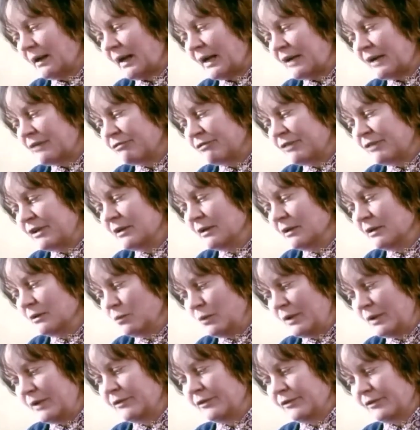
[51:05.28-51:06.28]
I feel
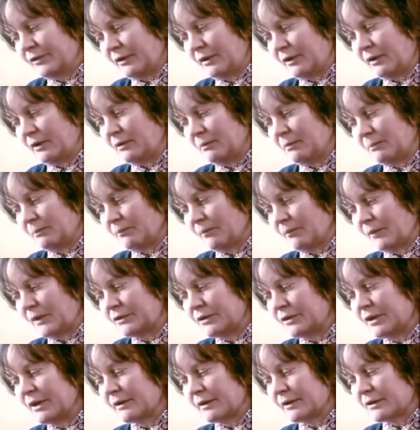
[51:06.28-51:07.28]
with
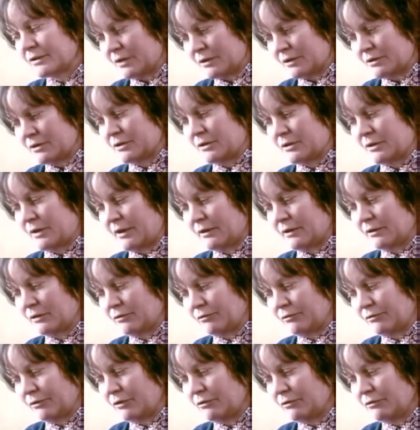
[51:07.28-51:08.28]
a theory such as that
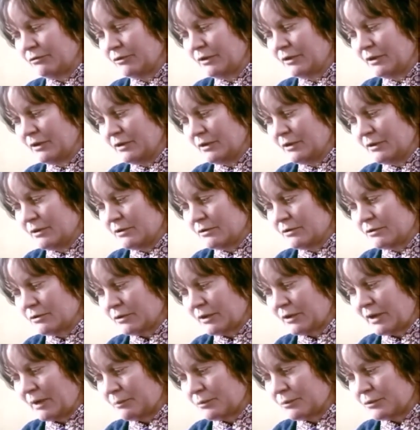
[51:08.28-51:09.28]
of
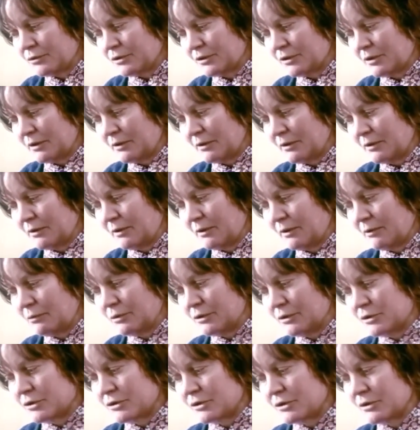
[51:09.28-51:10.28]
Stuart Hampshire,
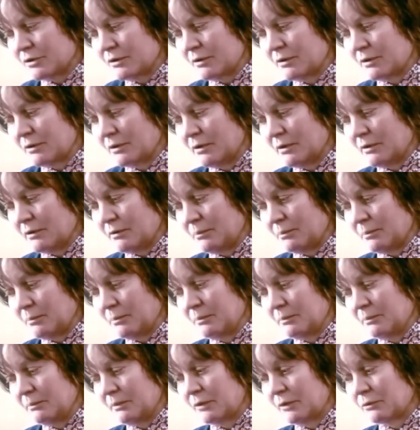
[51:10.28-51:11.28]
which
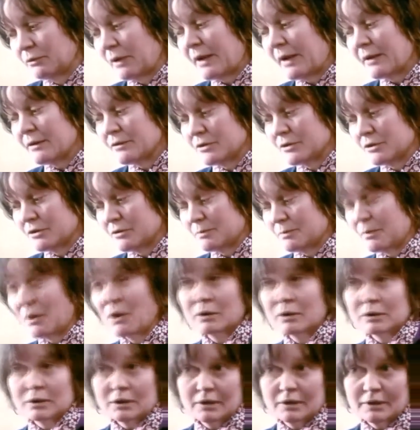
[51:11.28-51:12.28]
arises
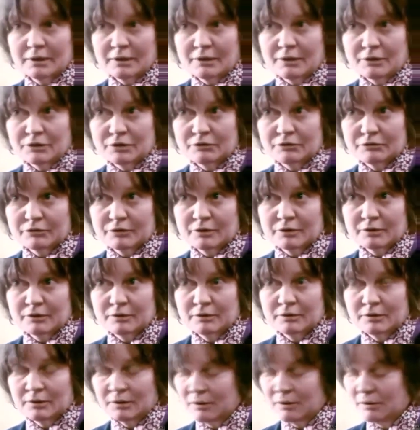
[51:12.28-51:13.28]
partly out of
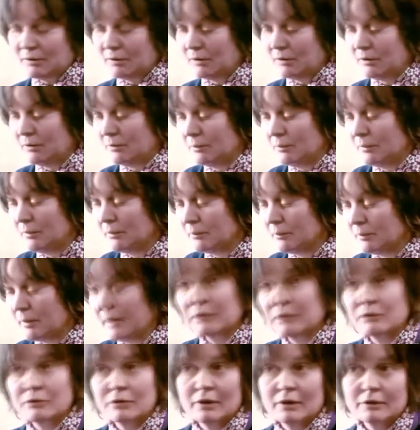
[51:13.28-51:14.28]
a
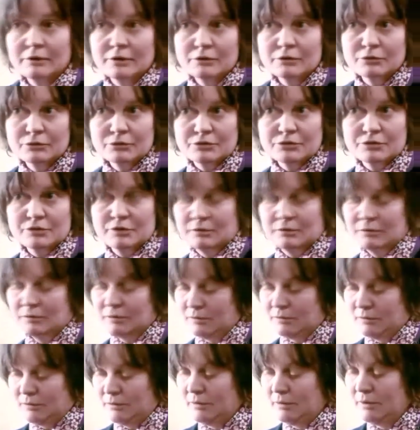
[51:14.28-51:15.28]
background interest in
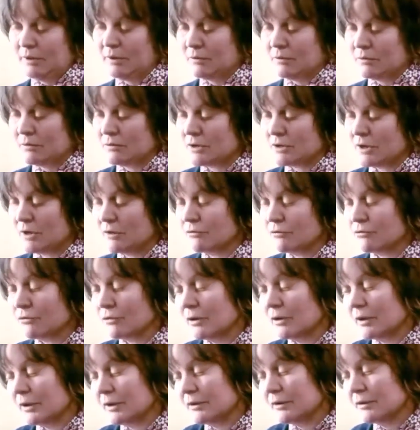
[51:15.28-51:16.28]
say, in
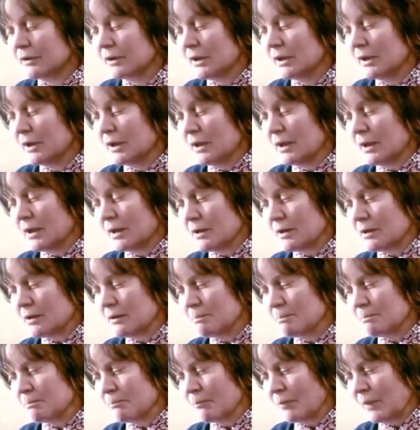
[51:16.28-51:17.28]
Freud,
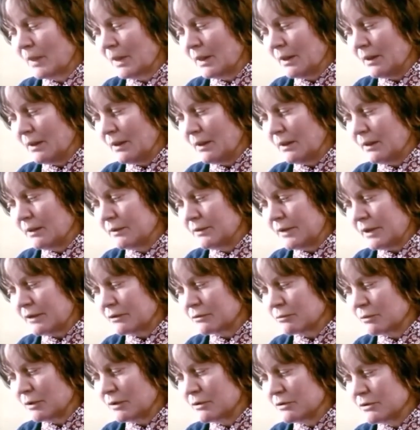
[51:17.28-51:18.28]

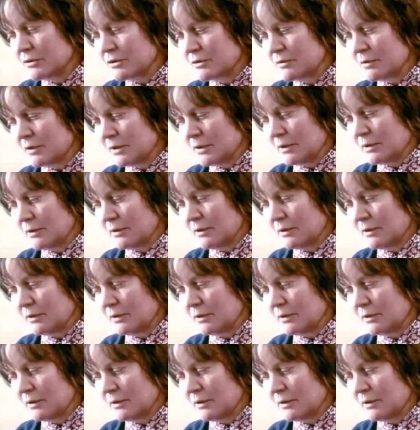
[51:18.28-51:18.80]
that one's